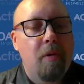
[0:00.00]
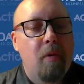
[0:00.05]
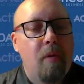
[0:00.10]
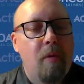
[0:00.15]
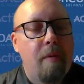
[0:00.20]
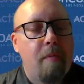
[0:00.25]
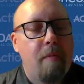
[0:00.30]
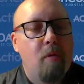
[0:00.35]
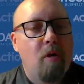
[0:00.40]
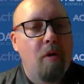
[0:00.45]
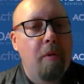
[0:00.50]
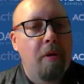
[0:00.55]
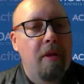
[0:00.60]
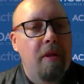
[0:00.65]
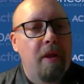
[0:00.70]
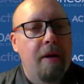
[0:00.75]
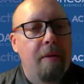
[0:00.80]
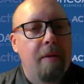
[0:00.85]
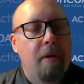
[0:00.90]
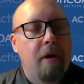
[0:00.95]
me a wee bit more about
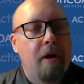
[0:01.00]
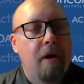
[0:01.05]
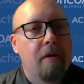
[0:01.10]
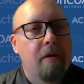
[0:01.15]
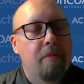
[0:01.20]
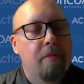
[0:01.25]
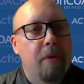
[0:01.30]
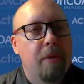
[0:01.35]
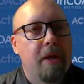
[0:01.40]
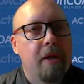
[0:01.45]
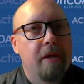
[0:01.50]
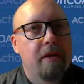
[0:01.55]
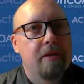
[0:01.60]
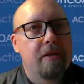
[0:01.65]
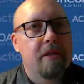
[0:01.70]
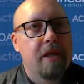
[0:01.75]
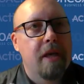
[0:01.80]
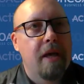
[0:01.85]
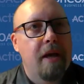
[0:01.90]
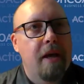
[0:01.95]
that, Martin,
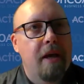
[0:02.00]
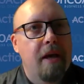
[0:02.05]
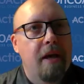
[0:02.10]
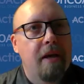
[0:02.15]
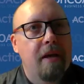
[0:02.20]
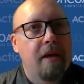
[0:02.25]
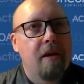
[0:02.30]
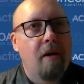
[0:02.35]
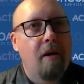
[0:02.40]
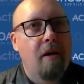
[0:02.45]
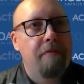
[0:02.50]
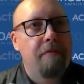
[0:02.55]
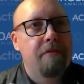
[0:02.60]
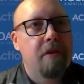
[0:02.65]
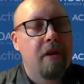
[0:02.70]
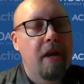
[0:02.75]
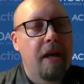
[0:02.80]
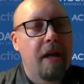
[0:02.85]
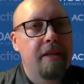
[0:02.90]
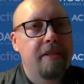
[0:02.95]
because
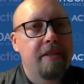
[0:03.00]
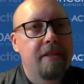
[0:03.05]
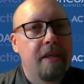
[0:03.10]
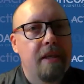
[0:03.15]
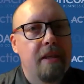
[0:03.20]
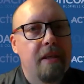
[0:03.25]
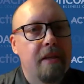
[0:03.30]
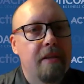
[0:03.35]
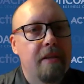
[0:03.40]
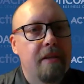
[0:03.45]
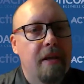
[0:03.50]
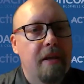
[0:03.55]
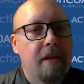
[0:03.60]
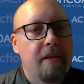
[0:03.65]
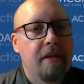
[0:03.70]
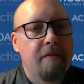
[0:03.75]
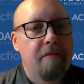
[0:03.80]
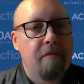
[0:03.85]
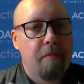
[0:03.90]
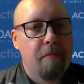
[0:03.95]
often I see that
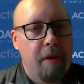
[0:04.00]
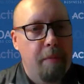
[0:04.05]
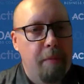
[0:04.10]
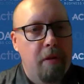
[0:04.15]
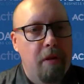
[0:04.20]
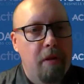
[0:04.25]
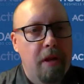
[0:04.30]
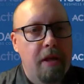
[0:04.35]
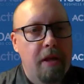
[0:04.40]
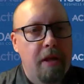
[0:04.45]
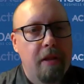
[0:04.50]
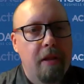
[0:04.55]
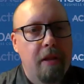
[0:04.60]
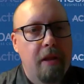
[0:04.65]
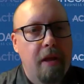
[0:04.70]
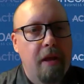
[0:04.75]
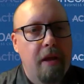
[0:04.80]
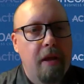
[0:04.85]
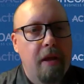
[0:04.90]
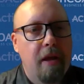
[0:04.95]
different people in
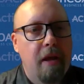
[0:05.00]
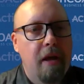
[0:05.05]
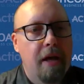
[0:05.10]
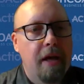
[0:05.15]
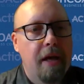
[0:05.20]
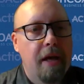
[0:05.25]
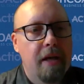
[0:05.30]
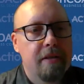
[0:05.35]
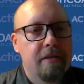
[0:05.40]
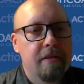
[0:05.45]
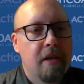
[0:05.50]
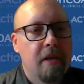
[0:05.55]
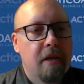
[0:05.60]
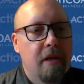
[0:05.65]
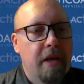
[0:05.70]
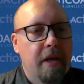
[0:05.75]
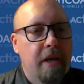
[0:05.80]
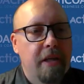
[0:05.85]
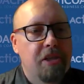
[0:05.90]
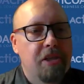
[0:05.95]
the, I guess,
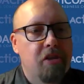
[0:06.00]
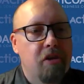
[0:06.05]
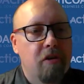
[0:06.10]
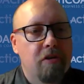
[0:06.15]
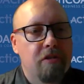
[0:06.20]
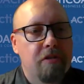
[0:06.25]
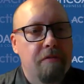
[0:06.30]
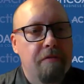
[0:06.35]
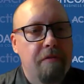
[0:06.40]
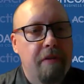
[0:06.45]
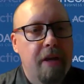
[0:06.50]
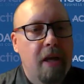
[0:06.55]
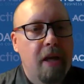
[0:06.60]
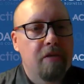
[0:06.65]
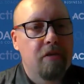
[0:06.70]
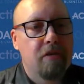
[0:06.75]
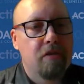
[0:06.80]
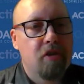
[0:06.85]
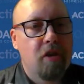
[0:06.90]
insurance and financial